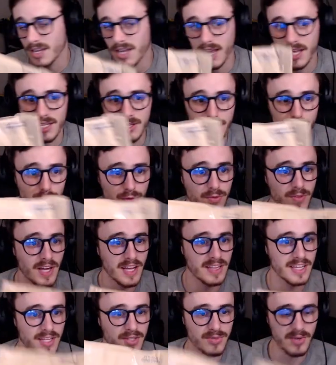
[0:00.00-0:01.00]
and to prove
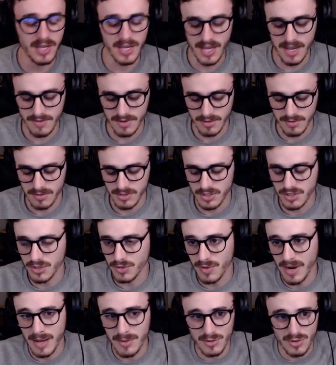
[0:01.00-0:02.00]
that, that's why I have it still
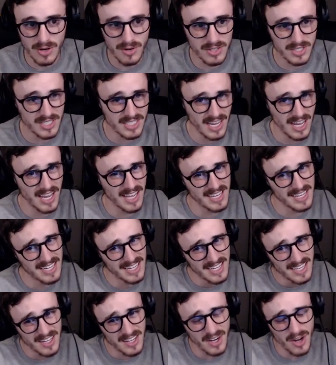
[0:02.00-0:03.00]
wrapped. So I was
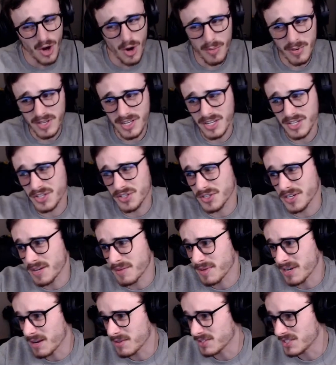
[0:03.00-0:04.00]
just gonna open it on stream,
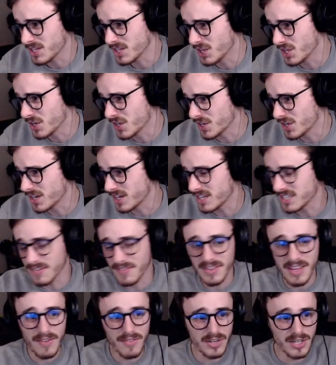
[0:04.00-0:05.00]
and I was gonna learn, because
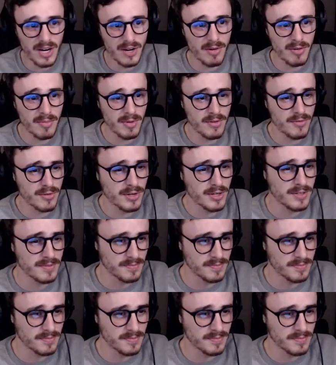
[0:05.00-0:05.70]
I've never done one before.